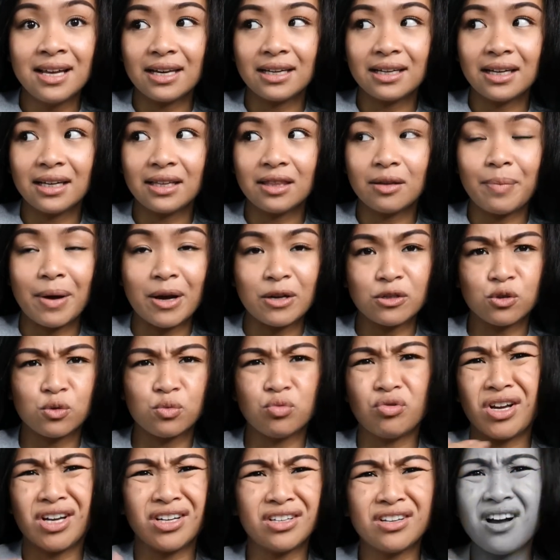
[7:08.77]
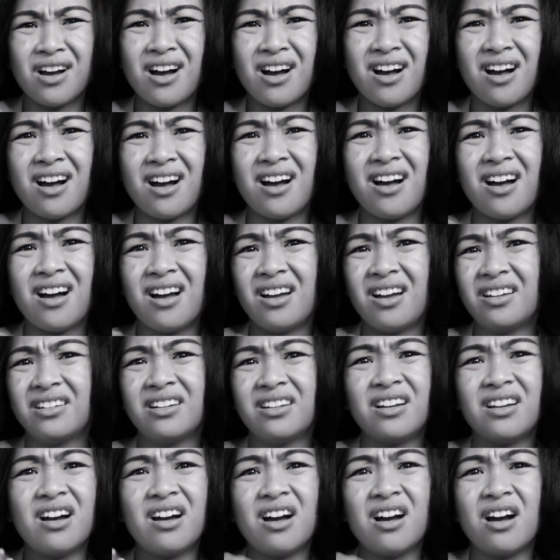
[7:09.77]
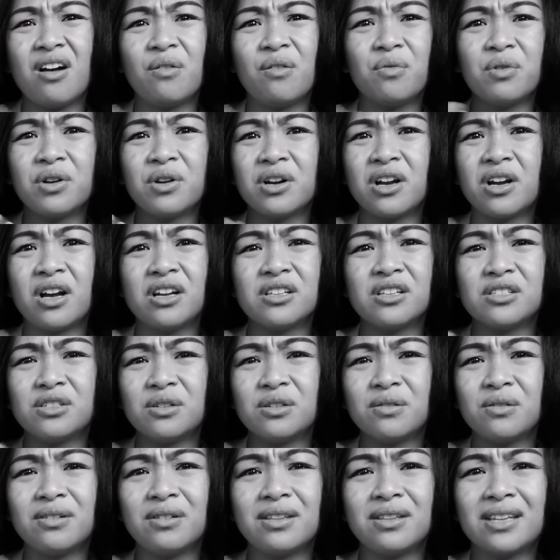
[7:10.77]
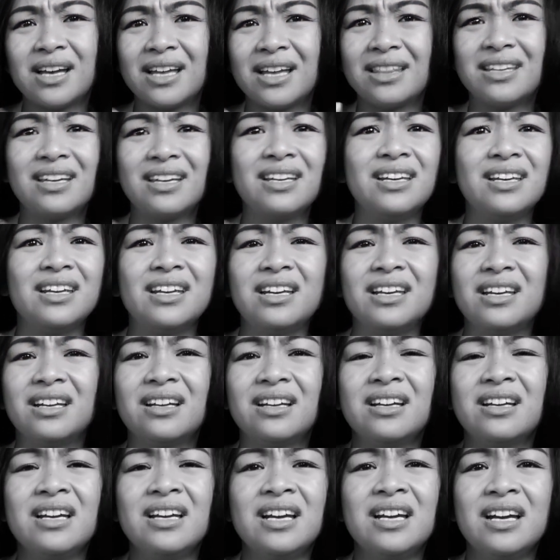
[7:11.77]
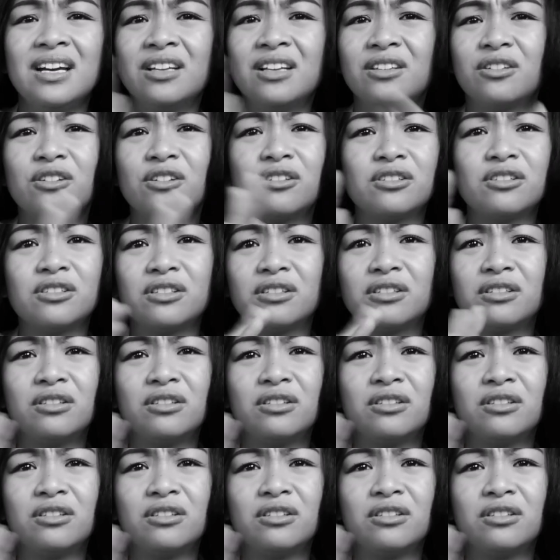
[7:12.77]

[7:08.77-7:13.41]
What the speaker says: and the bouncers were like, nah, we're not doing that. They need it.